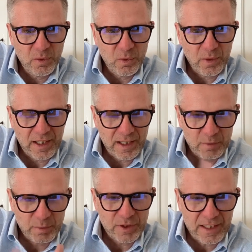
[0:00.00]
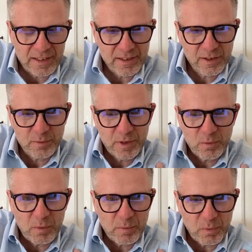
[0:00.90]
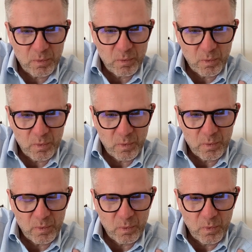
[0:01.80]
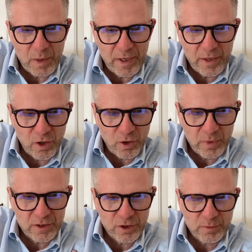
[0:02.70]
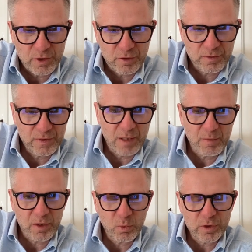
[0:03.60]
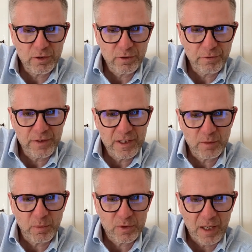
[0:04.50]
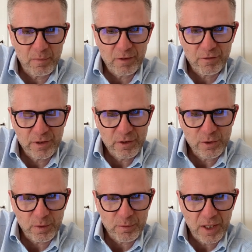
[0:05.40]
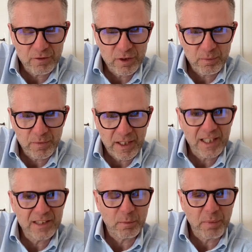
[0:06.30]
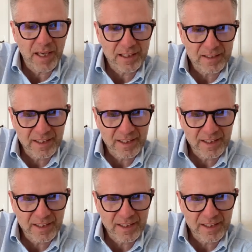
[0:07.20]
or at least presenting something, but where are we in terms of timelines? Was this a feasible timeline for in Europe to have something, at least a pilot